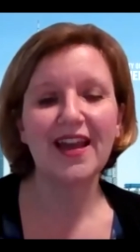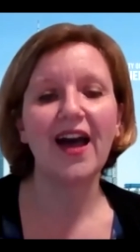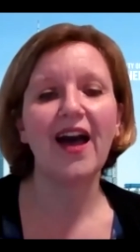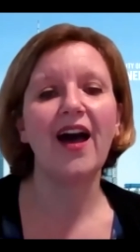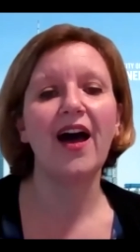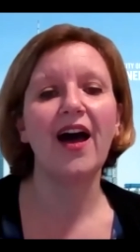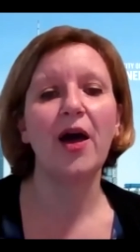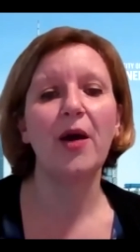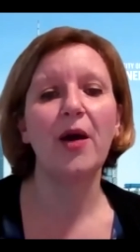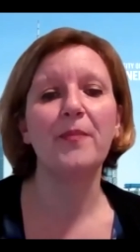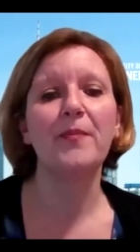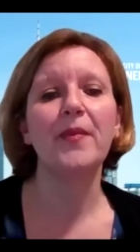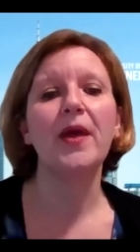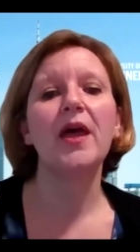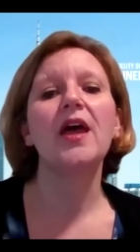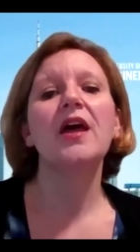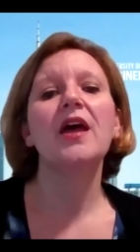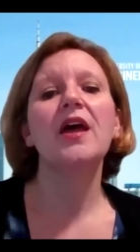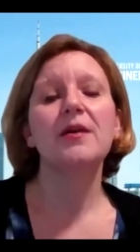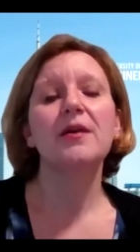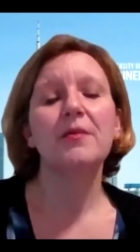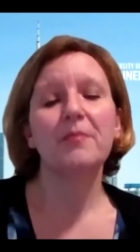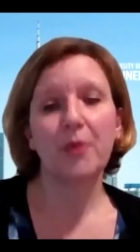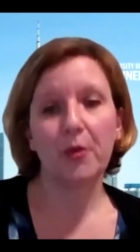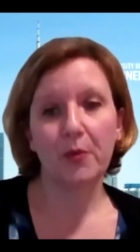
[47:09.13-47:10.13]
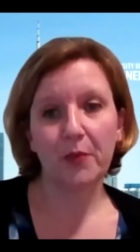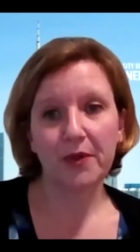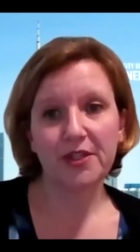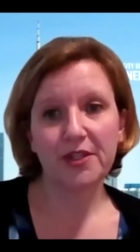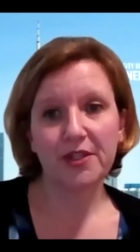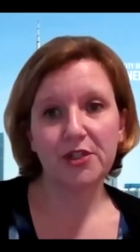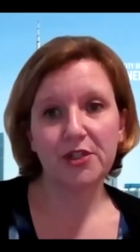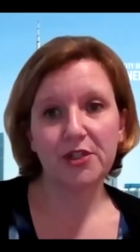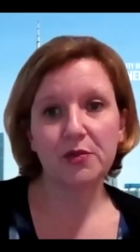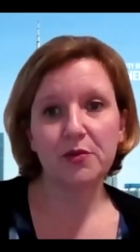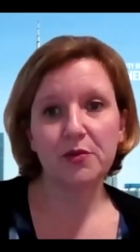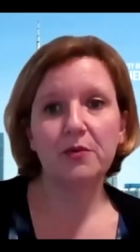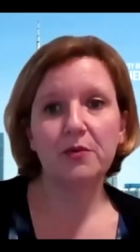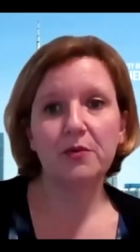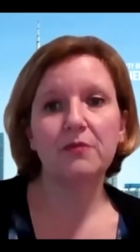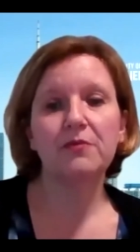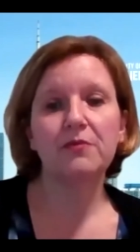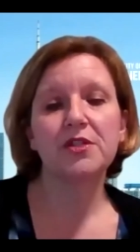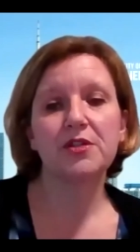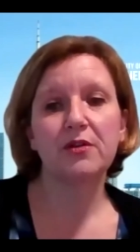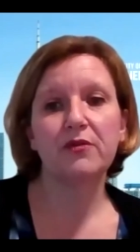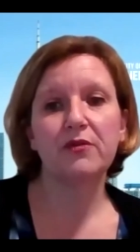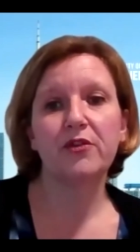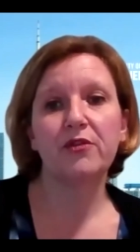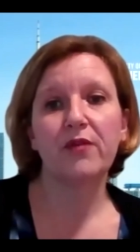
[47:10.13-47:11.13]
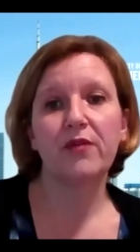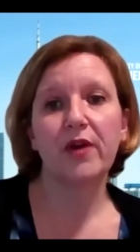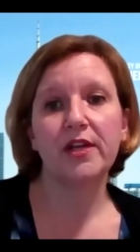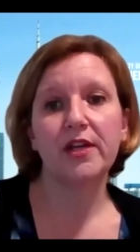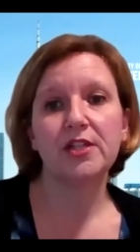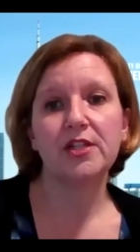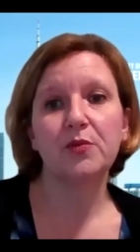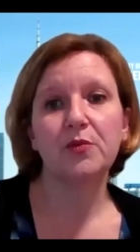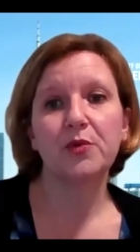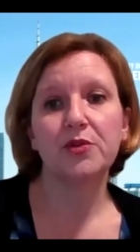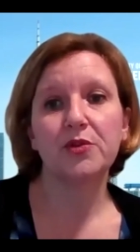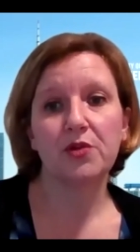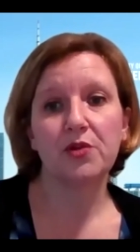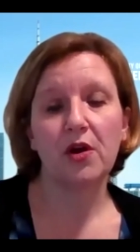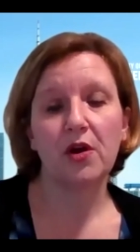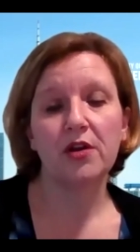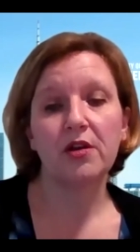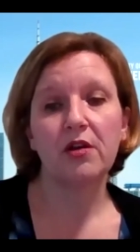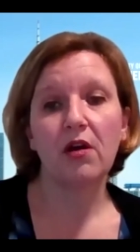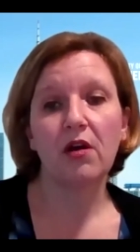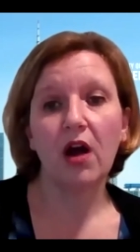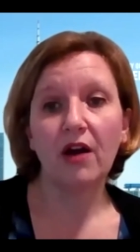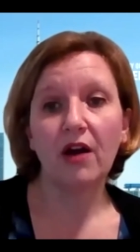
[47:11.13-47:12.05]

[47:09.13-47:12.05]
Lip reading: but we do reserve the right to withdraw your